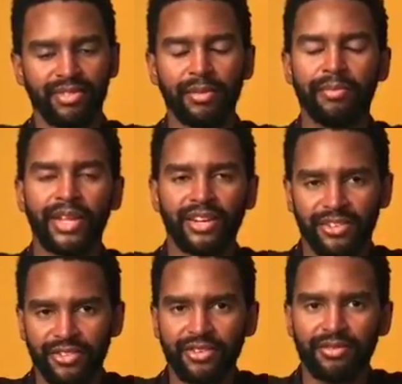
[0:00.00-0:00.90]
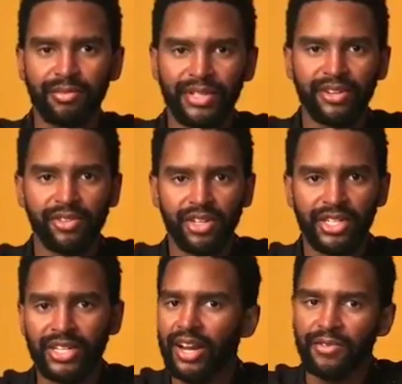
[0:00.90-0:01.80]
diminished
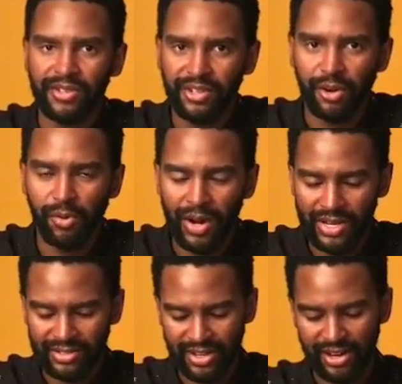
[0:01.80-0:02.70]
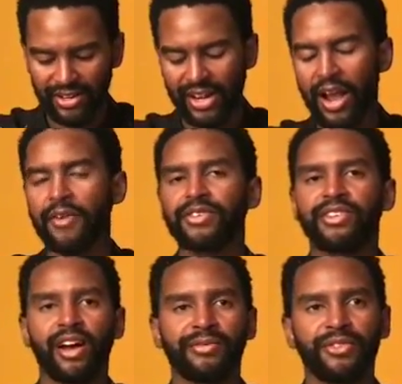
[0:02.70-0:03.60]
materially in every single way. It's kind of like every
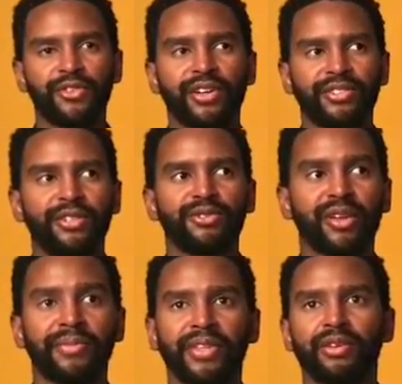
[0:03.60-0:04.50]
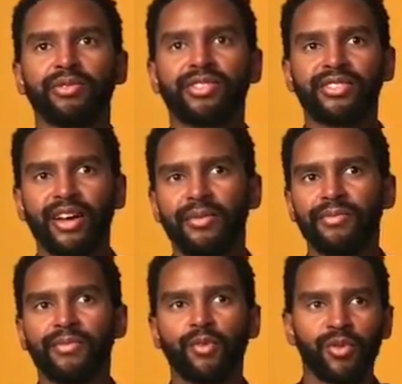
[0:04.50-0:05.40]
time she tried to do something, there was
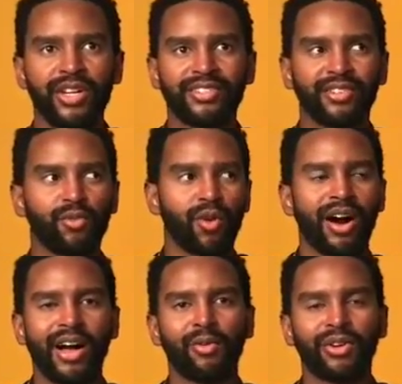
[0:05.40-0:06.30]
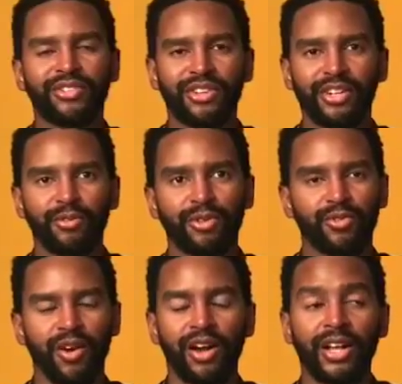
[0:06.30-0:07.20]
some reason why what she did was
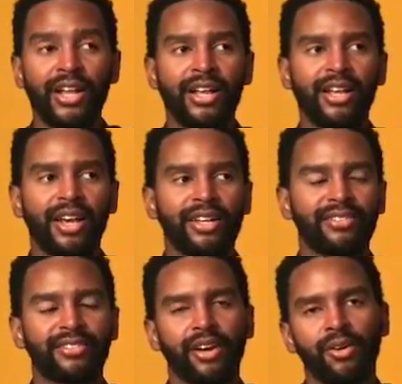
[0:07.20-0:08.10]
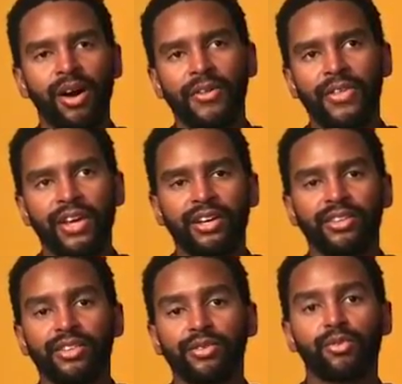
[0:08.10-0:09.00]
wrong. And so I
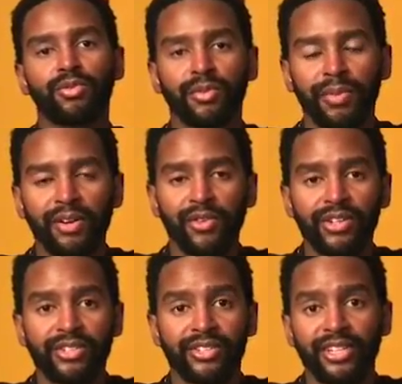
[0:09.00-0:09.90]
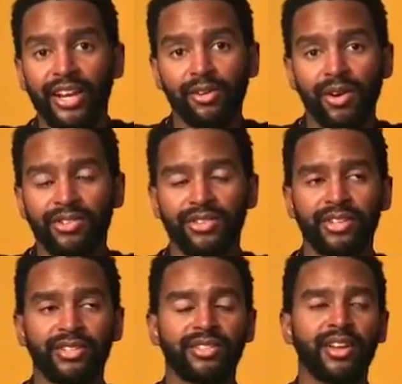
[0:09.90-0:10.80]
think the book raises a lot of
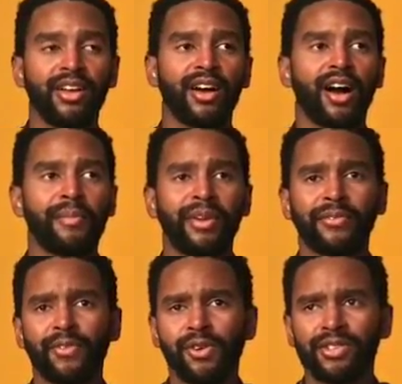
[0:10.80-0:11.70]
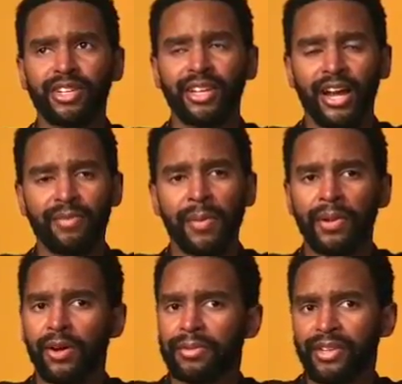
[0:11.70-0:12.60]
questions. And of course, a lot of
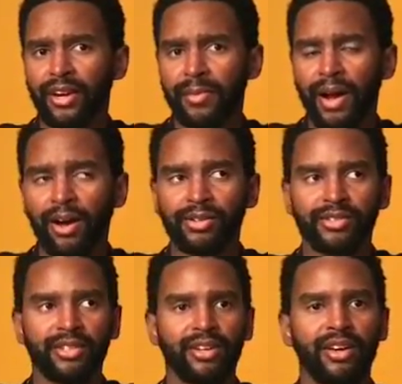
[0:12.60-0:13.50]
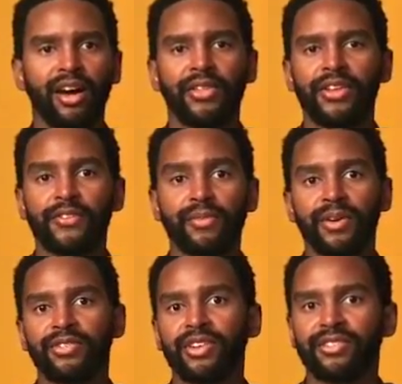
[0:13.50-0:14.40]
people are upset about the
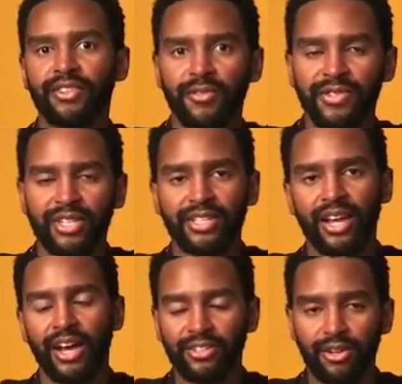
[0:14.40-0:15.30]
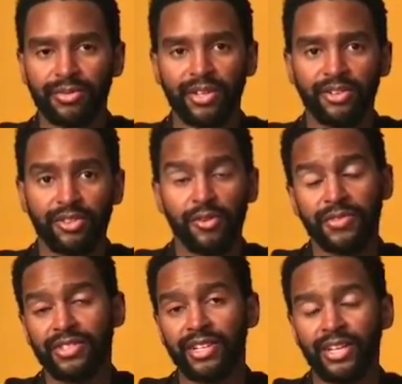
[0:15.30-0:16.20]
information that's surfacing, the excerpts that are
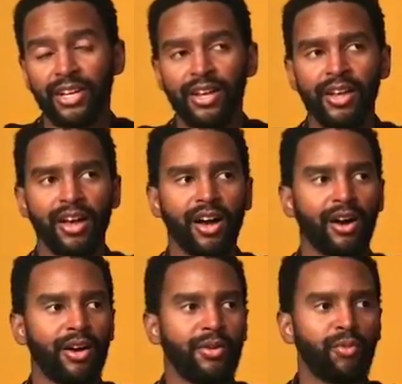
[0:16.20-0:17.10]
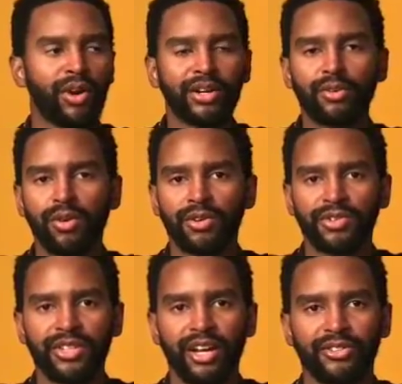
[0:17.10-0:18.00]
surfacing. In one quote,
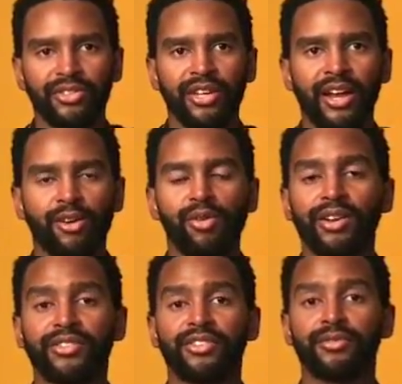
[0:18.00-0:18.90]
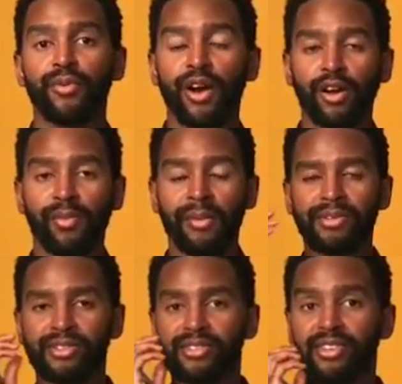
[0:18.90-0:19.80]
she actually questions Barack
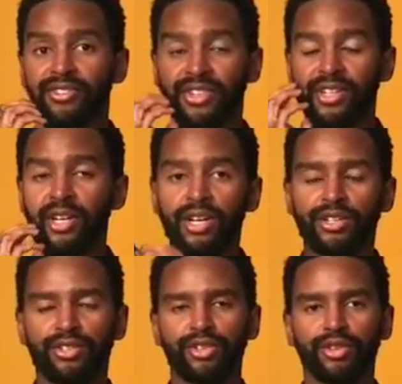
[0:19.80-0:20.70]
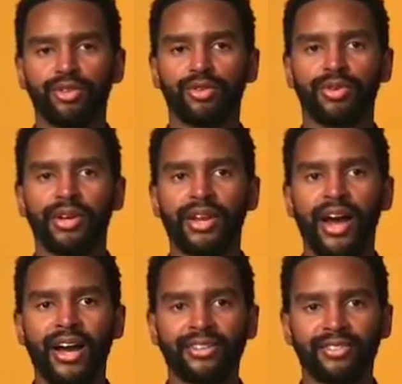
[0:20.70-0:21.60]
Obama's decision to
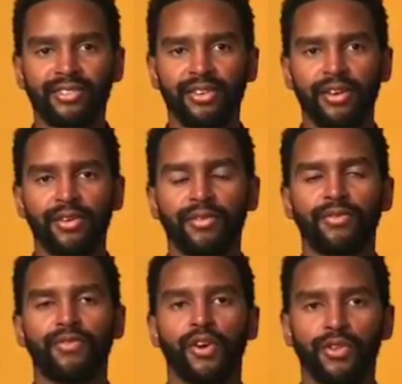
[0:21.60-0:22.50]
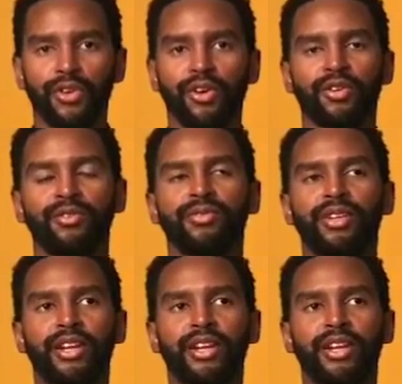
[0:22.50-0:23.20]
not further,